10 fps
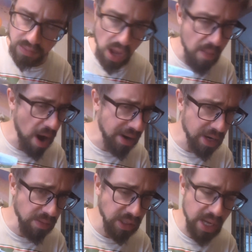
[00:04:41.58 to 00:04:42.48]
I'm not
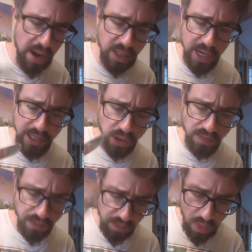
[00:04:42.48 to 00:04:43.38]
getting a metallic taste
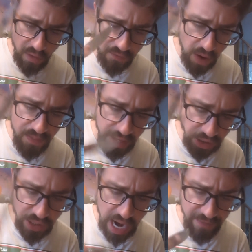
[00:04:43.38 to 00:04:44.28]
from
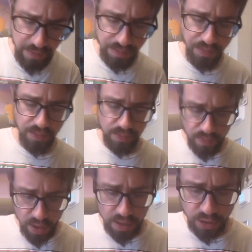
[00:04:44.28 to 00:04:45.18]
this knife.
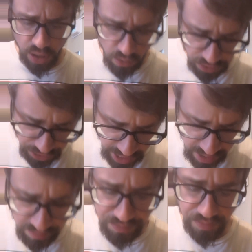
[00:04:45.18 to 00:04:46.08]
So I will
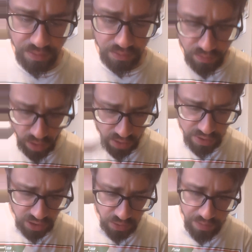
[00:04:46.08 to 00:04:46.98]
say
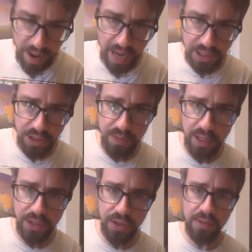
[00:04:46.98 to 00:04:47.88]
this one passes
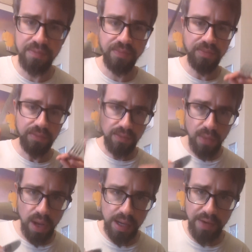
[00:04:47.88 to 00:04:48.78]
muster.
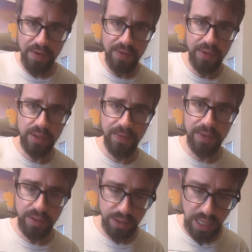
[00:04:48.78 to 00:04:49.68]
Give it
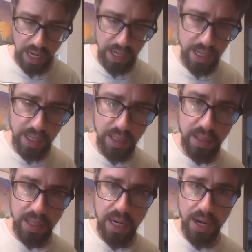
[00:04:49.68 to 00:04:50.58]

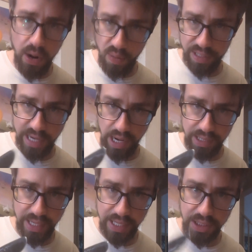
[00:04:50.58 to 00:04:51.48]
no
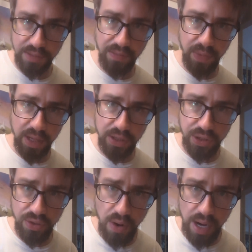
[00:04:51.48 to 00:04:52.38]
metallic taste.
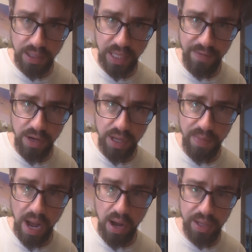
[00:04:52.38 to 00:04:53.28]
2 out of 7 on the
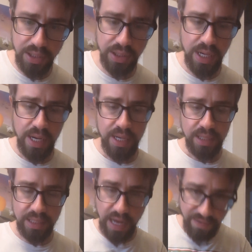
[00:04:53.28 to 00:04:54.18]
balance,
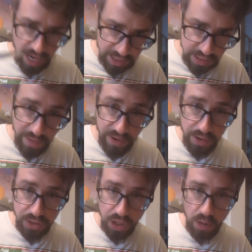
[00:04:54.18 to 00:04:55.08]
7 out of 7
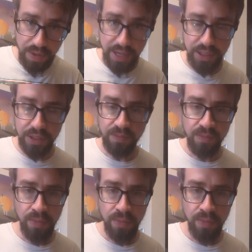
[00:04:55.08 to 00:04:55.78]
on the sharpness.